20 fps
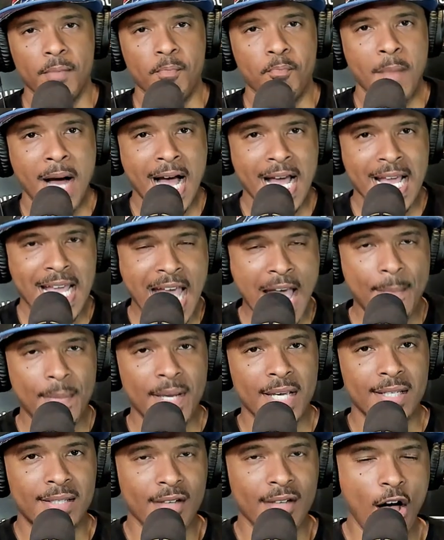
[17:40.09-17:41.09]

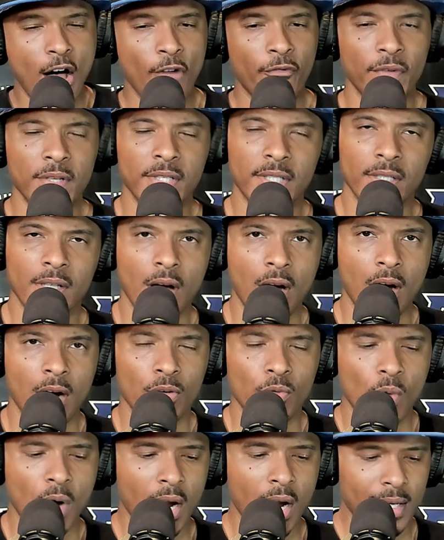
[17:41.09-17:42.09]
Miami Dolphins in
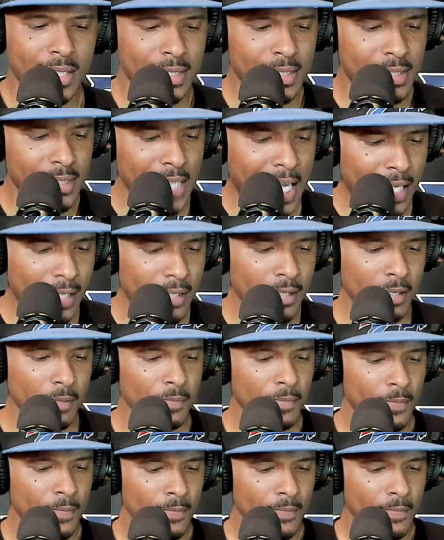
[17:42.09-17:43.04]
Hard Rock Stadium.